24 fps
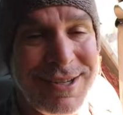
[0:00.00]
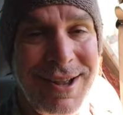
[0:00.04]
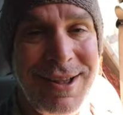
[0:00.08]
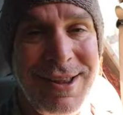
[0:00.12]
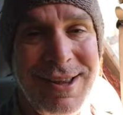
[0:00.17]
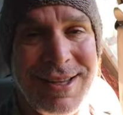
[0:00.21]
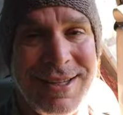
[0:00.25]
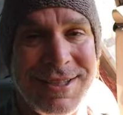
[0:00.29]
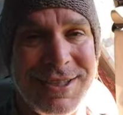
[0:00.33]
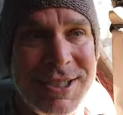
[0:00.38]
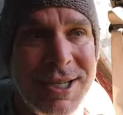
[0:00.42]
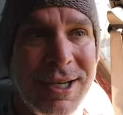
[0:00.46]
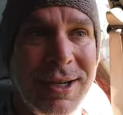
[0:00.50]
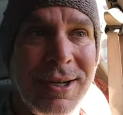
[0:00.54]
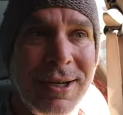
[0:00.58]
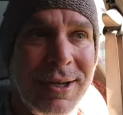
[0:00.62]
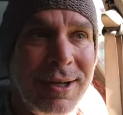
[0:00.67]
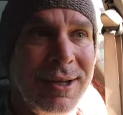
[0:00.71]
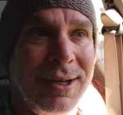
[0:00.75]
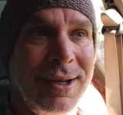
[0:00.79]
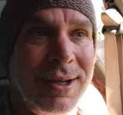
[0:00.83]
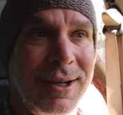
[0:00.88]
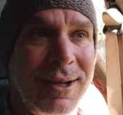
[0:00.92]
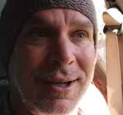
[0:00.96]
knowledge
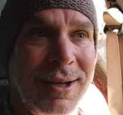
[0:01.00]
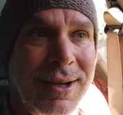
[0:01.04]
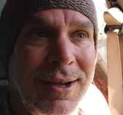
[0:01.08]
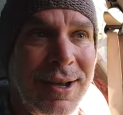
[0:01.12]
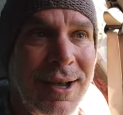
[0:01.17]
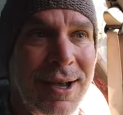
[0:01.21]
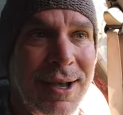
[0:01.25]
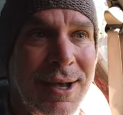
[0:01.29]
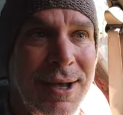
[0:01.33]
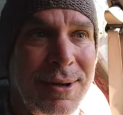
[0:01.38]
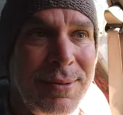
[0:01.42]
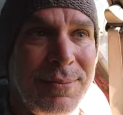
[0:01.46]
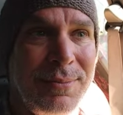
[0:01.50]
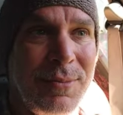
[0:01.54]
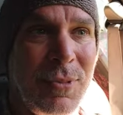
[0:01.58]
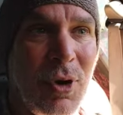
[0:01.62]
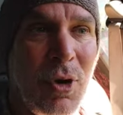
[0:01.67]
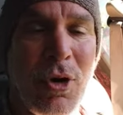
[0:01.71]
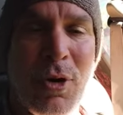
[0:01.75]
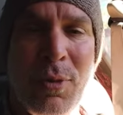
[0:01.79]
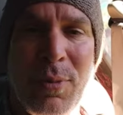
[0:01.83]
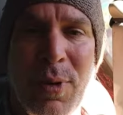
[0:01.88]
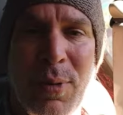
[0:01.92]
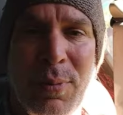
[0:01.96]

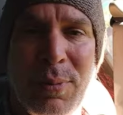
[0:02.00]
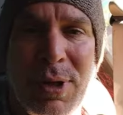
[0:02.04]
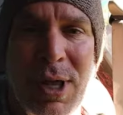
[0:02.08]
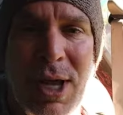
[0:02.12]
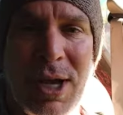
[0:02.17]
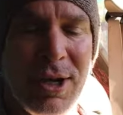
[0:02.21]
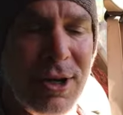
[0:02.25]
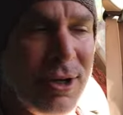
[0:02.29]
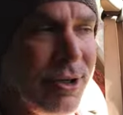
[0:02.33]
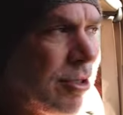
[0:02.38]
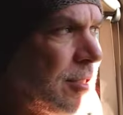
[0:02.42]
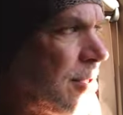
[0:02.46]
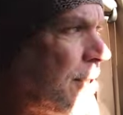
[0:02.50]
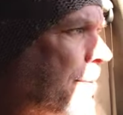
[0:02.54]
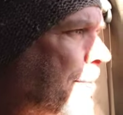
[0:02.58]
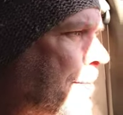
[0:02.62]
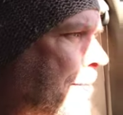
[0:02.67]
hormone blockers?